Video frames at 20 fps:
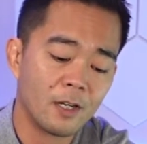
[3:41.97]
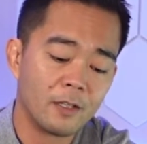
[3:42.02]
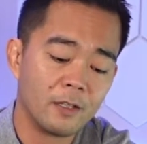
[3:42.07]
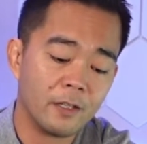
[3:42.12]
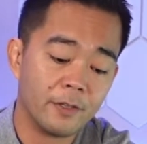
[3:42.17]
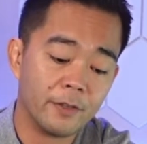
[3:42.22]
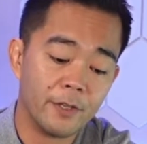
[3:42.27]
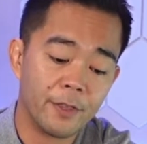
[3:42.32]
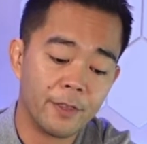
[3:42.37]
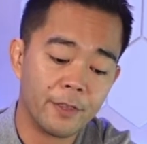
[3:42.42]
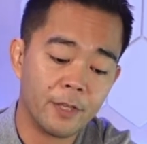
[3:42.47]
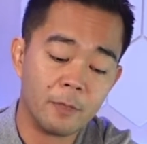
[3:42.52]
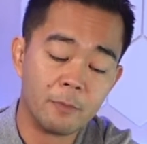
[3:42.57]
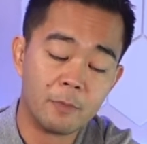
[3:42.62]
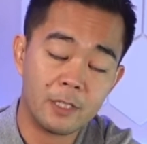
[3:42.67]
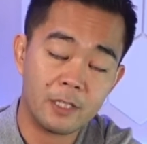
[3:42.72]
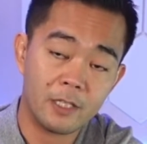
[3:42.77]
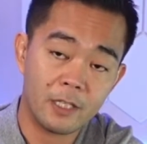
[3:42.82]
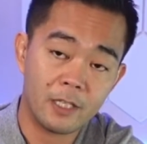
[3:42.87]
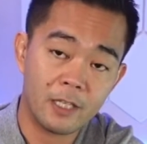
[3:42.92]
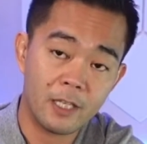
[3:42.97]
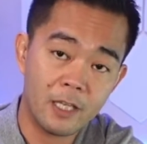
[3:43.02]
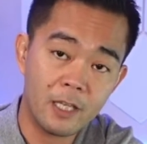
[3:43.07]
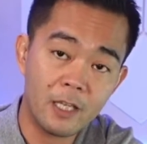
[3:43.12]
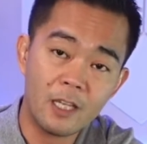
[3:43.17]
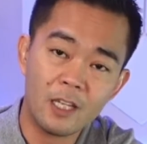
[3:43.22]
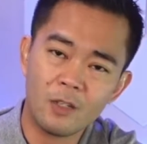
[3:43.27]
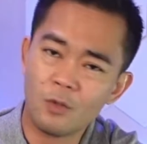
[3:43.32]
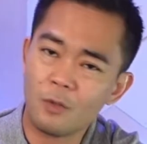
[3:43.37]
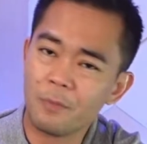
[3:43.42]
that the thumb is the
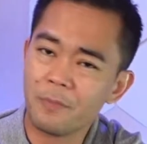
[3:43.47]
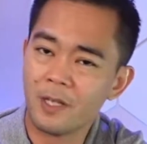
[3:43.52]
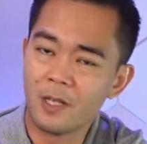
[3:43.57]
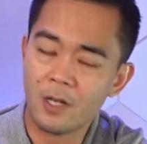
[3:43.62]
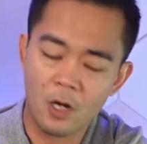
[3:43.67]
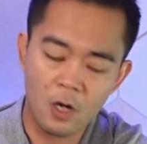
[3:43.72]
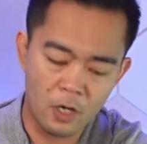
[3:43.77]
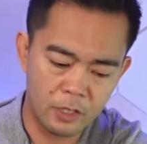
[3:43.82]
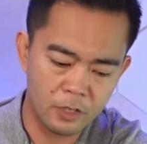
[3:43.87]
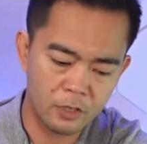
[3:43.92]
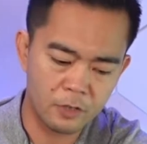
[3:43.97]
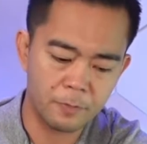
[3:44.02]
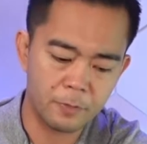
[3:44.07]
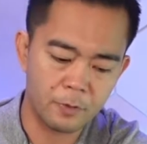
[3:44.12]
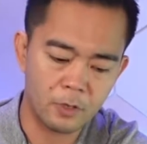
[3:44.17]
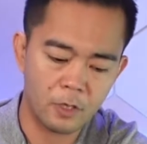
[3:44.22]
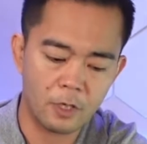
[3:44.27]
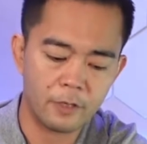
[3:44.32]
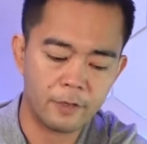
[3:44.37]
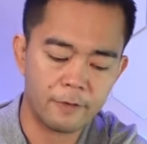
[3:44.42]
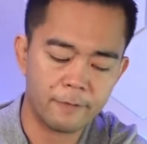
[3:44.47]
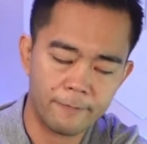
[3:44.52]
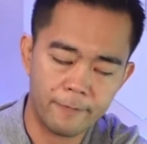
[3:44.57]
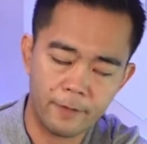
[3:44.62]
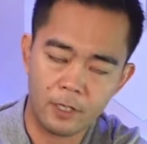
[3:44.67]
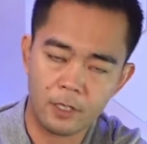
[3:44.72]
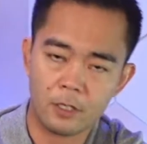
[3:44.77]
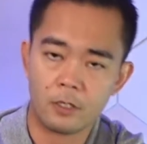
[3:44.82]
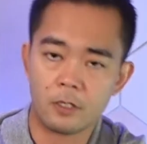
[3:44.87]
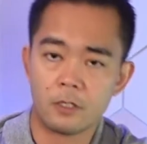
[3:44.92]
key, it will be hard to put on the
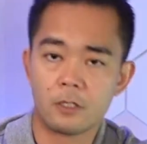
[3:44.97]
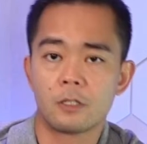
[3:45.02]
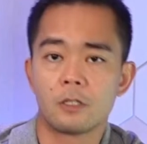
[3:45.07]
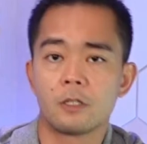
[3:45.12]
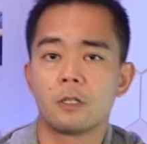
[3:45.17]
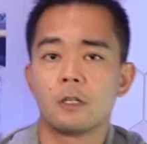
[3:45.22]
fingers.